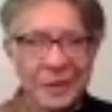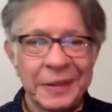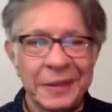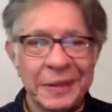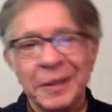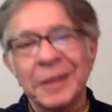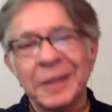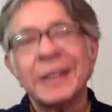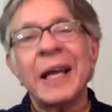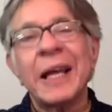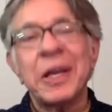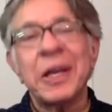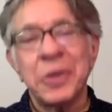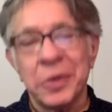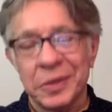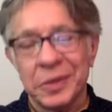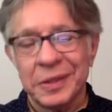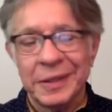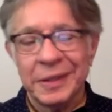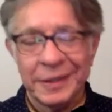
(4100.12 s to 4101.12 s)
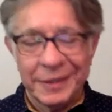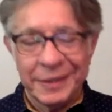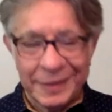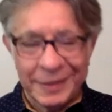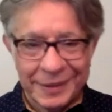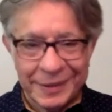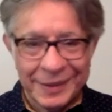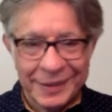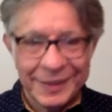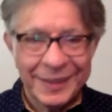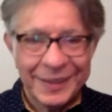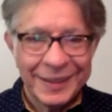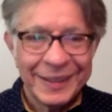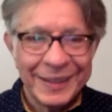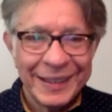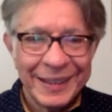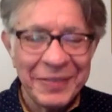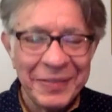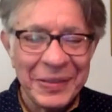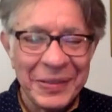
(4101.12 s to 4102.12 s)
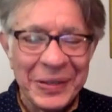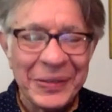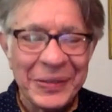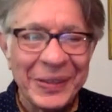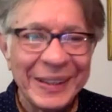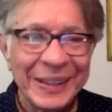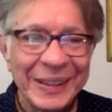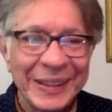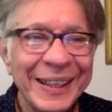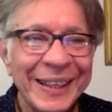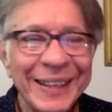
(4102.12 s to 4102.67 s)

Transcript: Thank you. All right. Have a good one. Gracias a